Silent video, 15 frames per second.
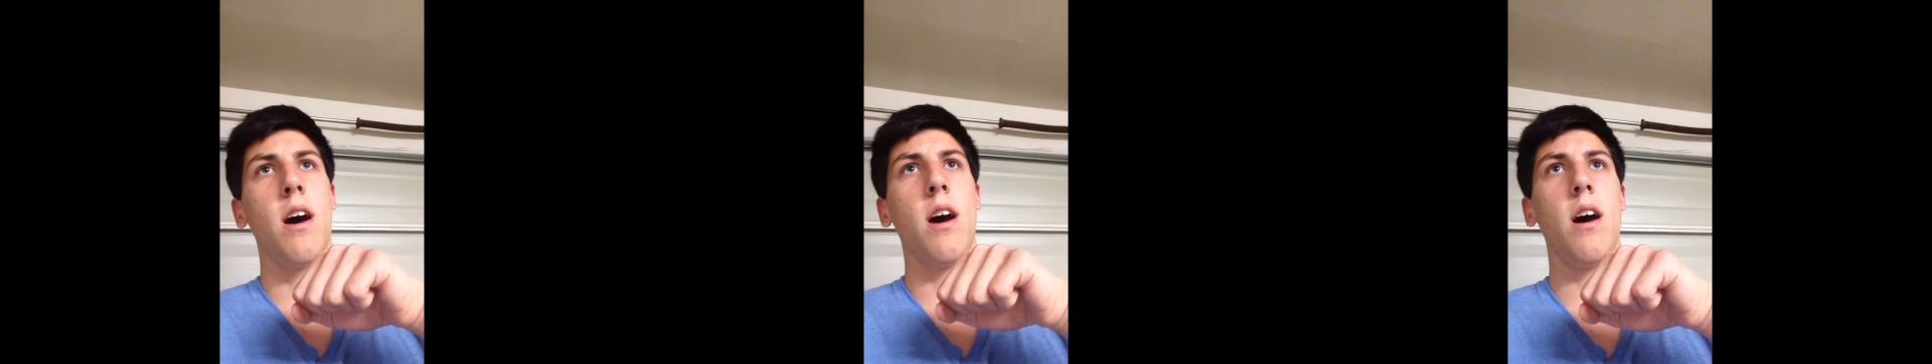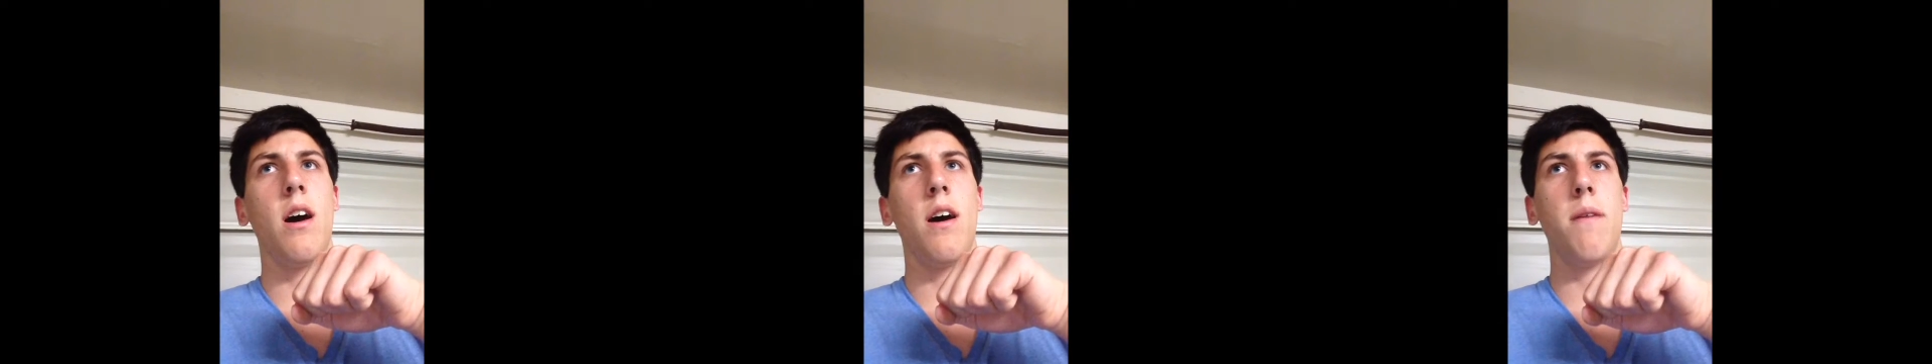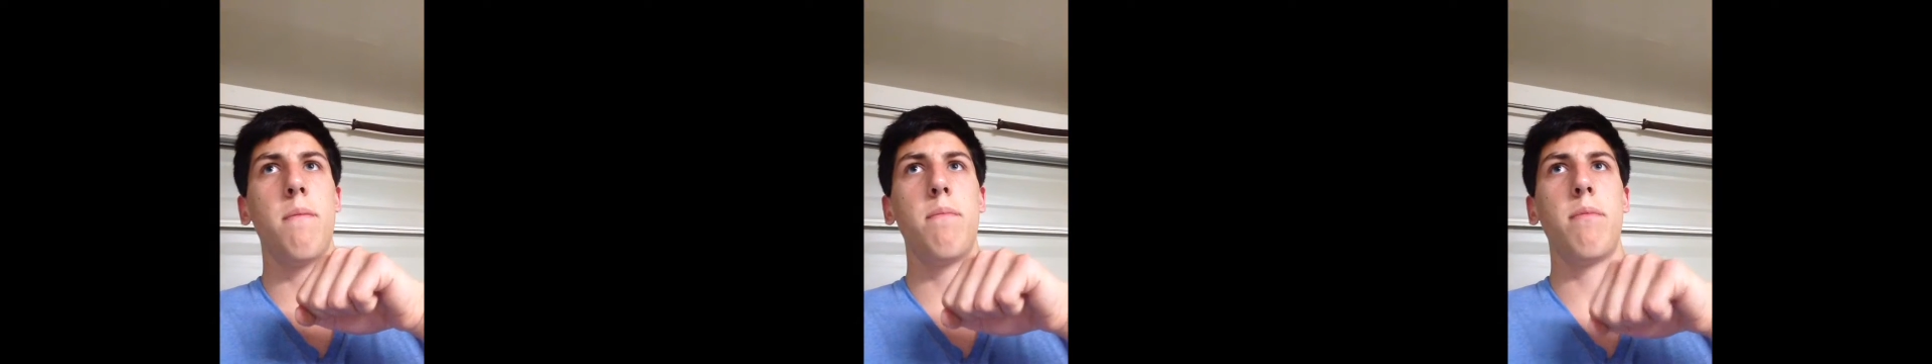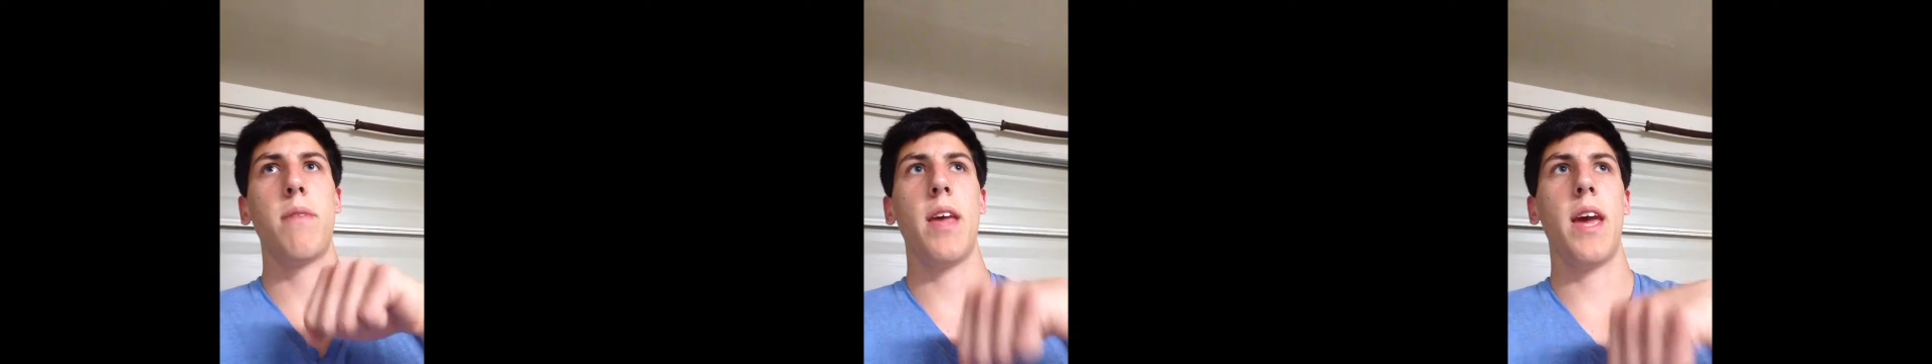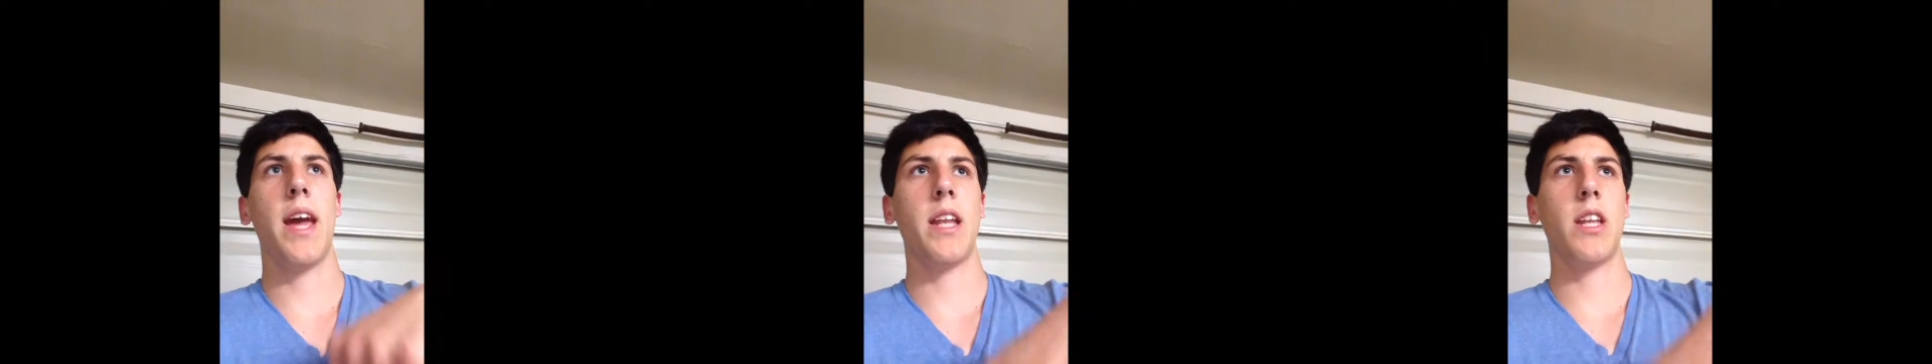and
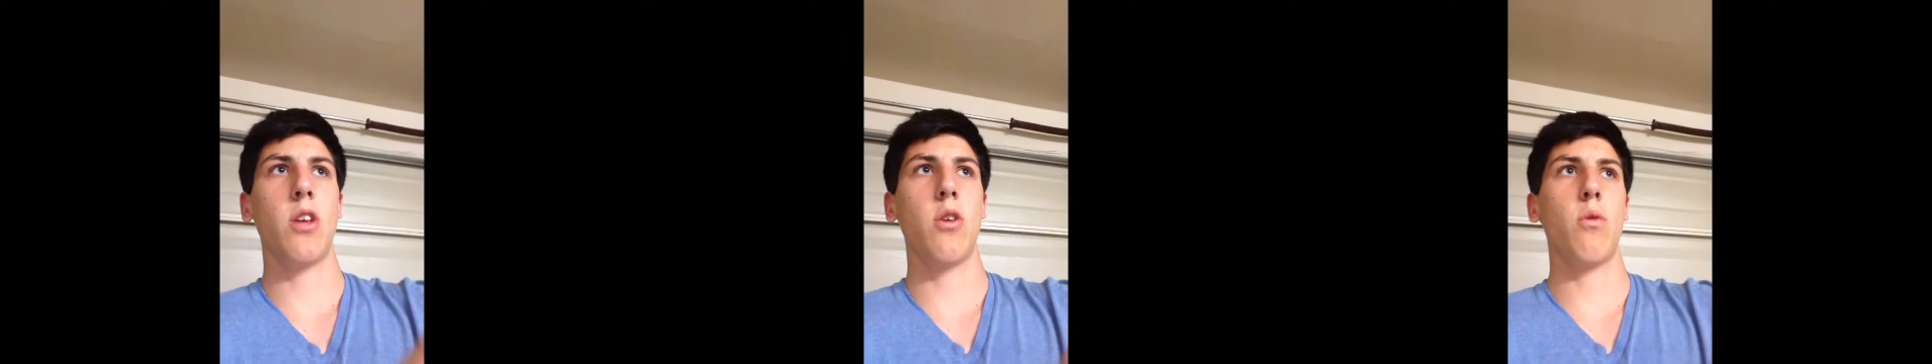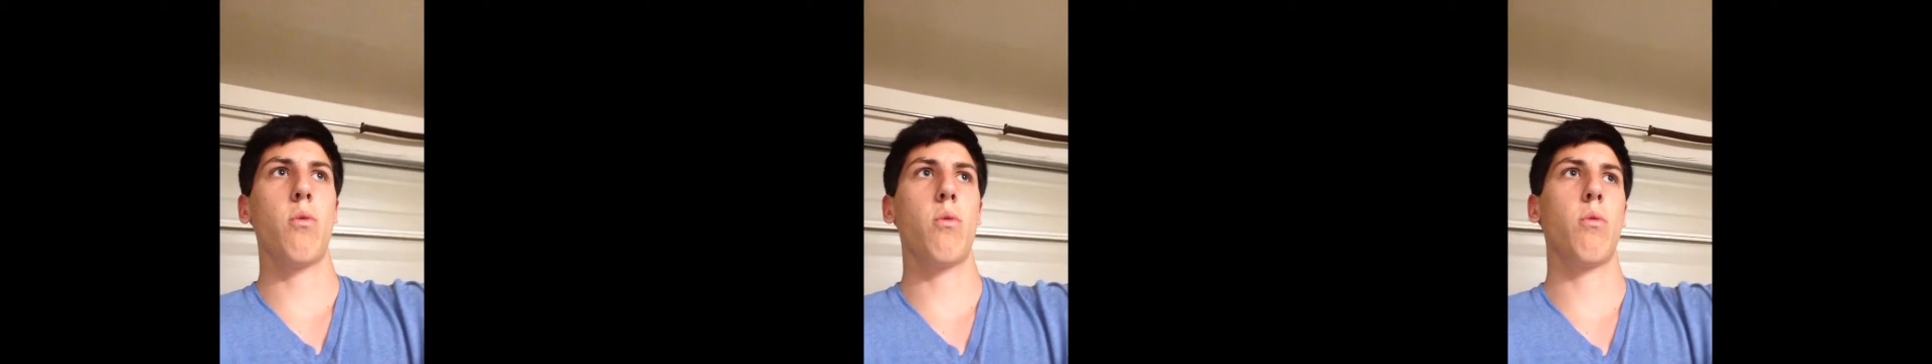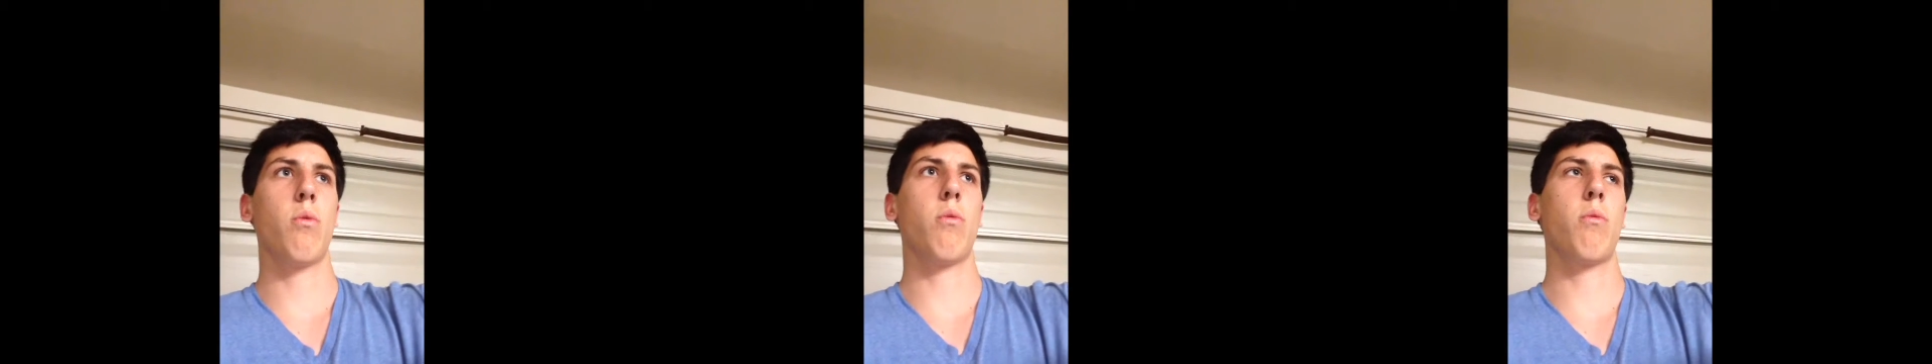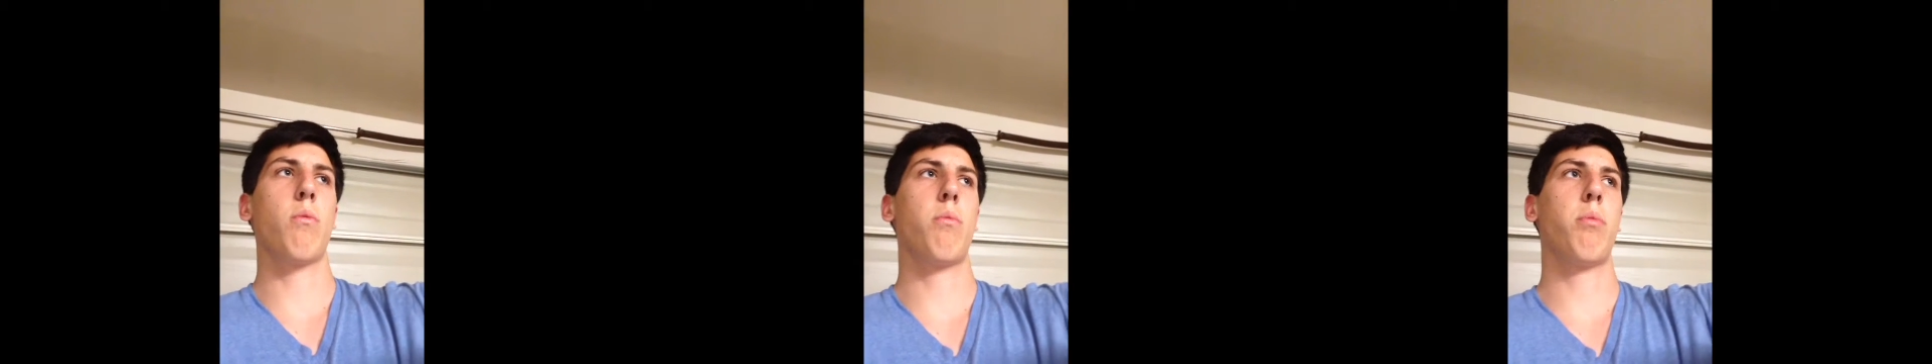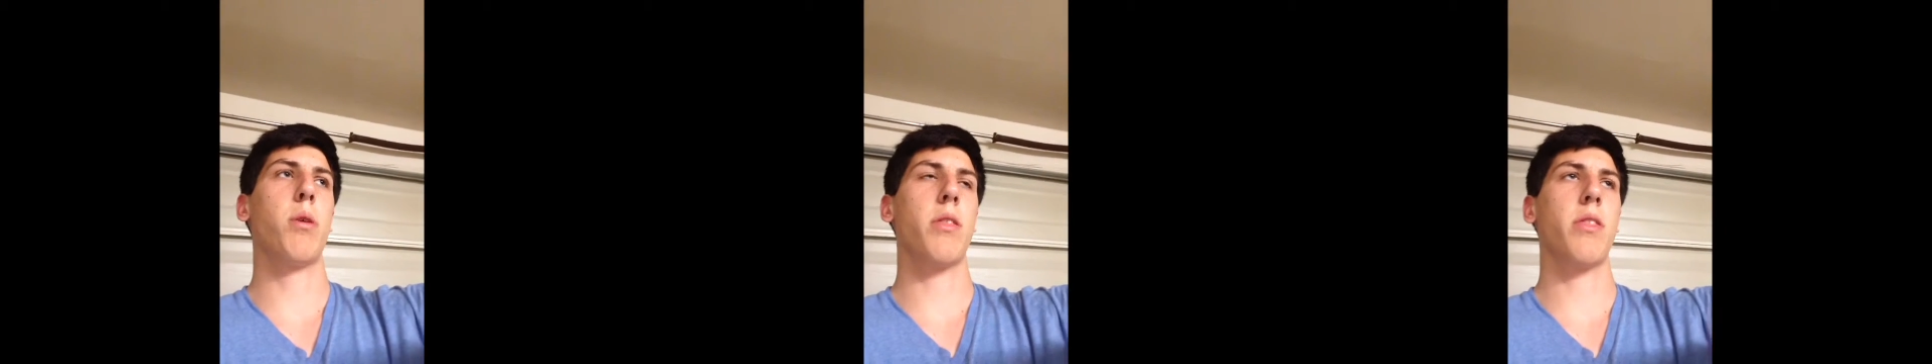you
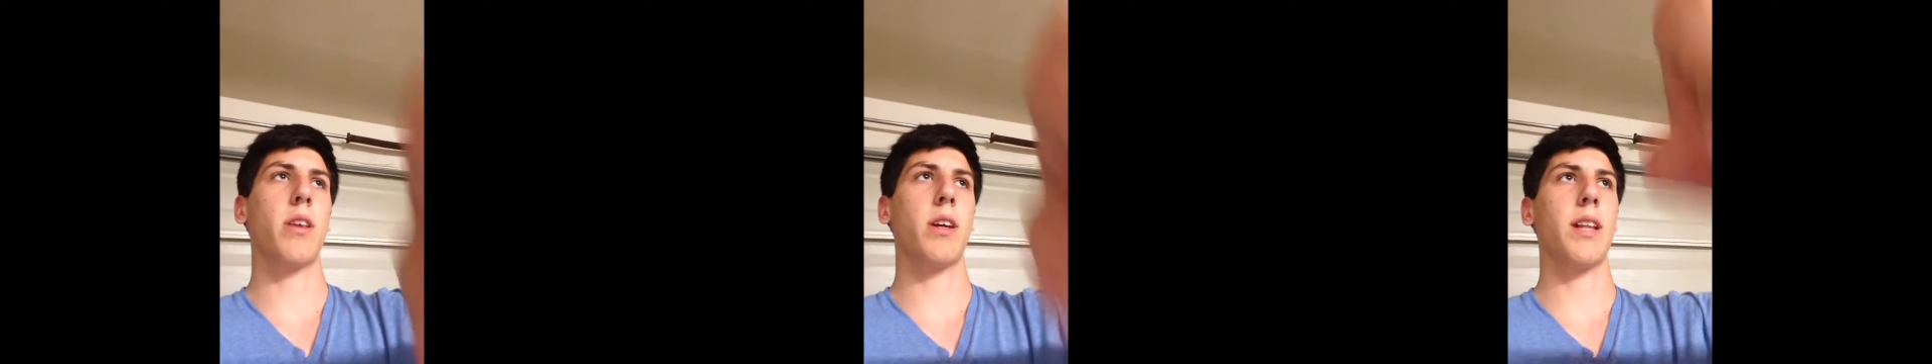put the